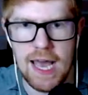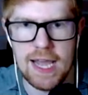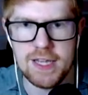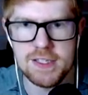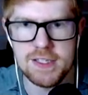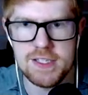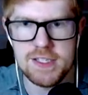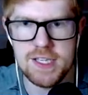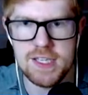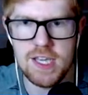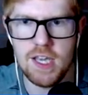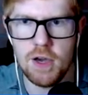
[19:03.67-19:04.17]
I
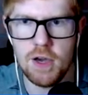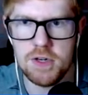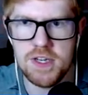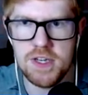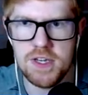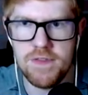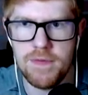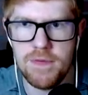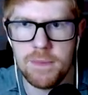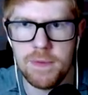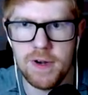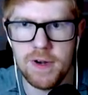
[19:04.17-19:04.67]
could see
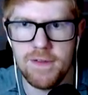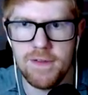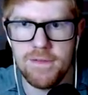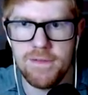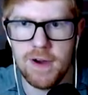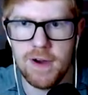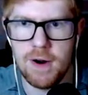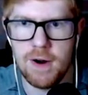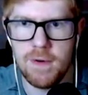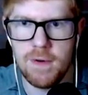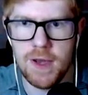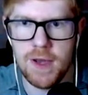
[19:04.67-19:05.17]
Yoshi from pretty
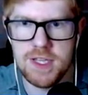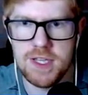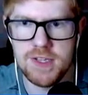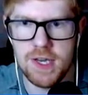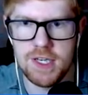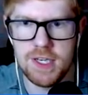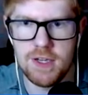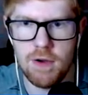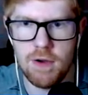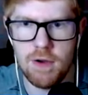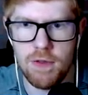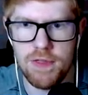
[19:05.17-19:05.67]
far away, so
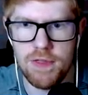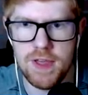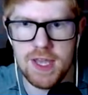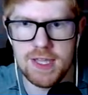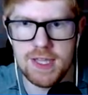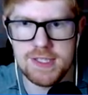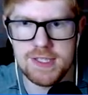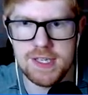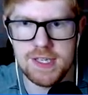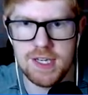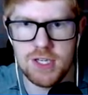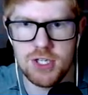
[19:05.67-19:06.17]
I don't think
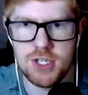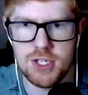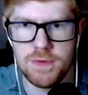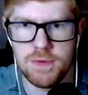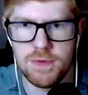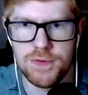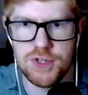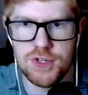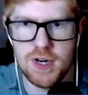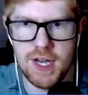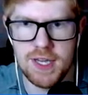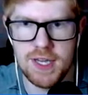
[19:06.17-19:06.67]
it's an issue
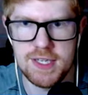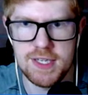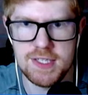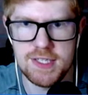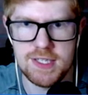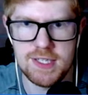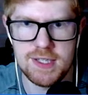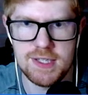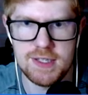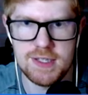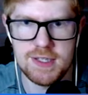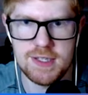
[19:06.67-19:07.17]
of draw
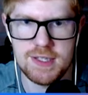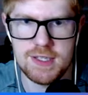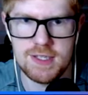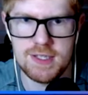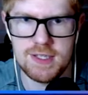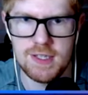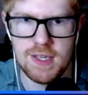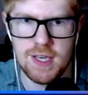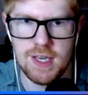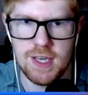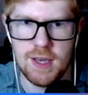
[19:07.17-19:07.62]
distance.